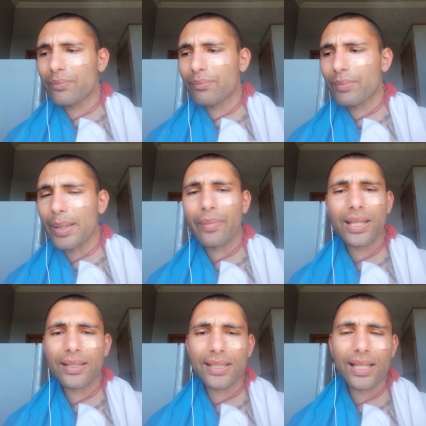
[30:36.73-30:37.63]
my
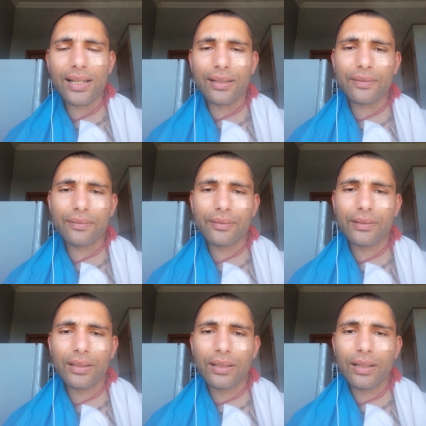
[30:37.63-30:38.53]
mother's love
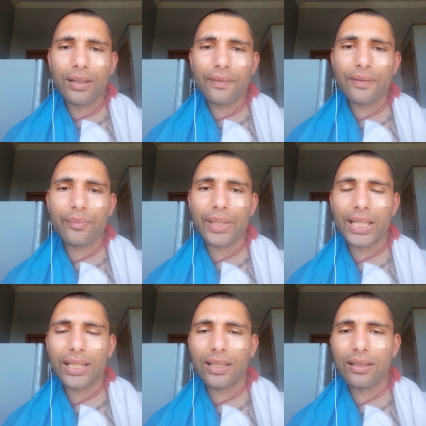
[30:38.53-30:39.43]
for
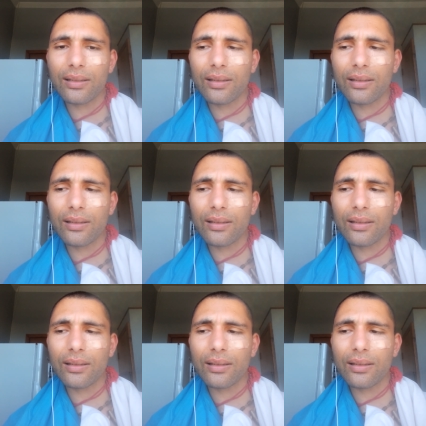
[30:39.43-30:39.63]
me